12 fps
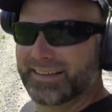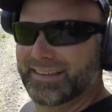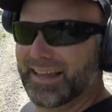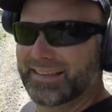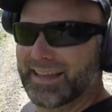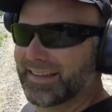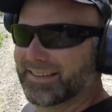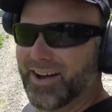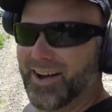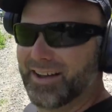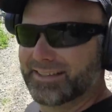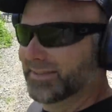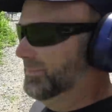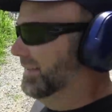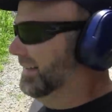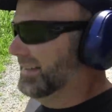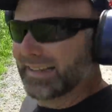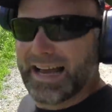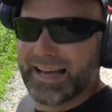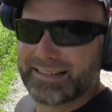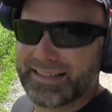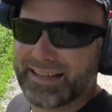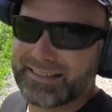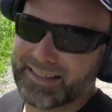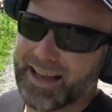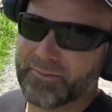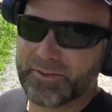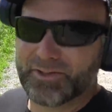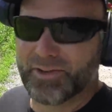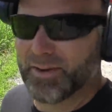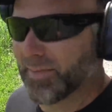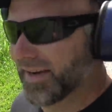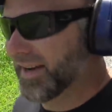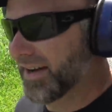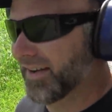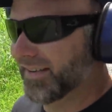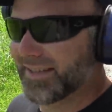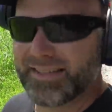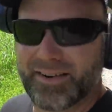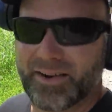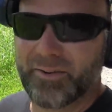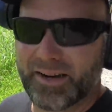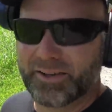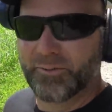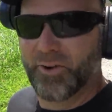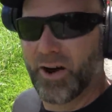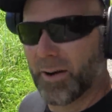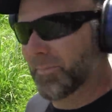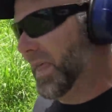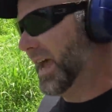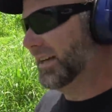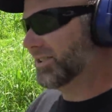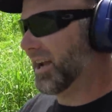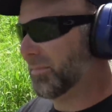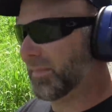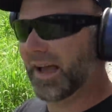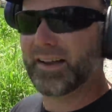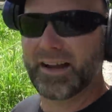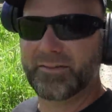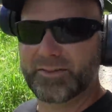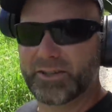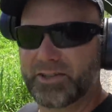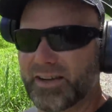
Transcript: That thing's awesome. Guys, thanks a lot for joining me here on the Stoney Ridge Farm. Check me out after the